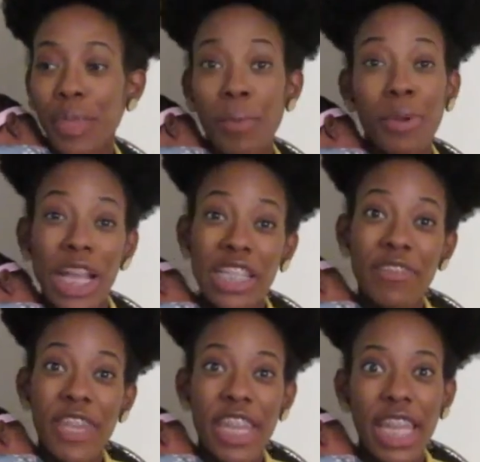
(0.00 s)

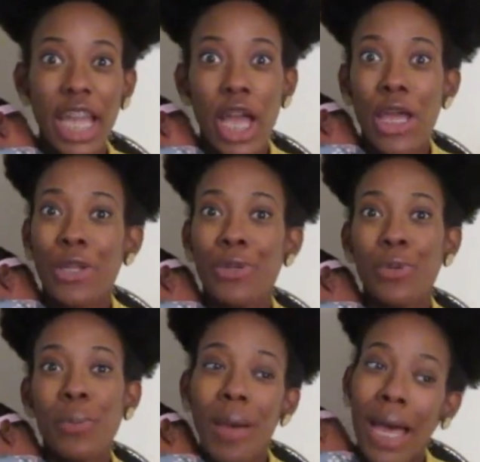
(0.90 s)
breastfeeding, new
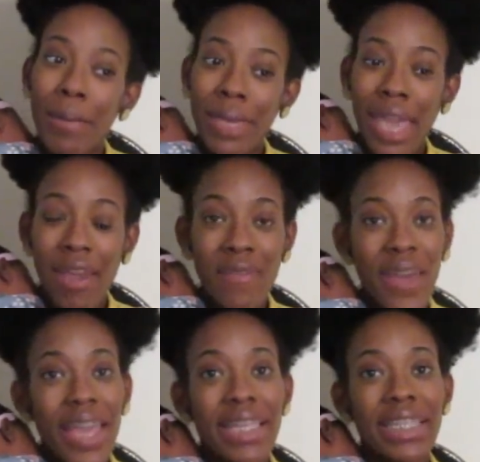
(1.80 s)
mommy
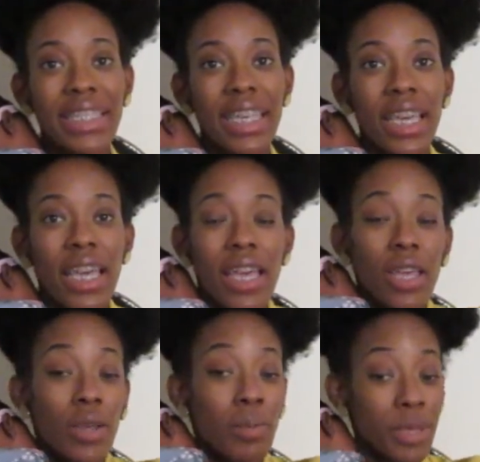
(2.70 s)
advice,
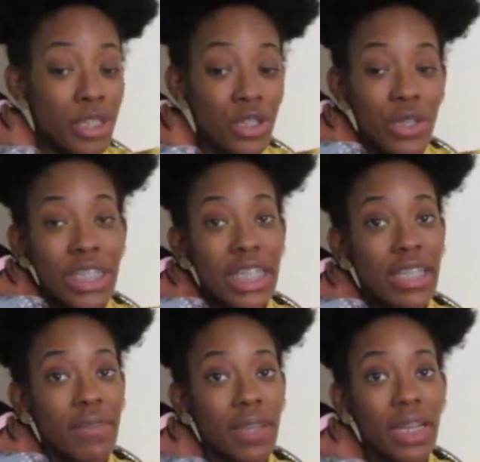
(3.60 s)
be sure to
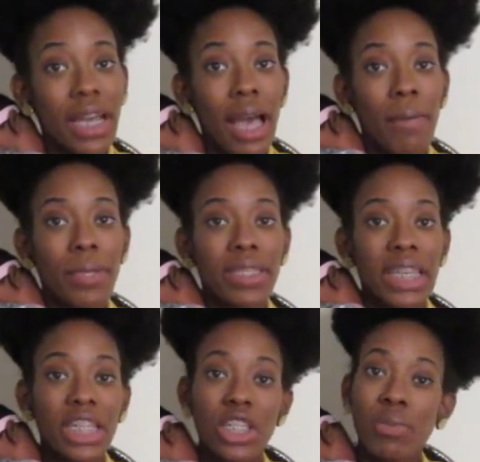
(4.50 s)
leave it in the comment
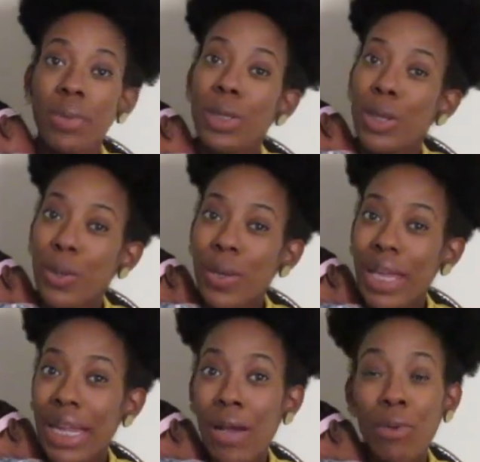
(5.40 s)
section below,
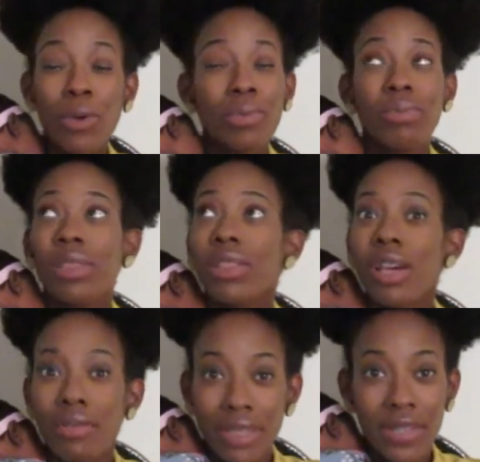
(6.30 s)
and I will
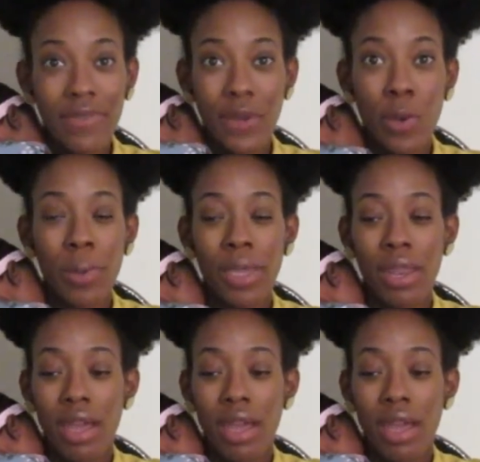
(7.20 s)
love to film it.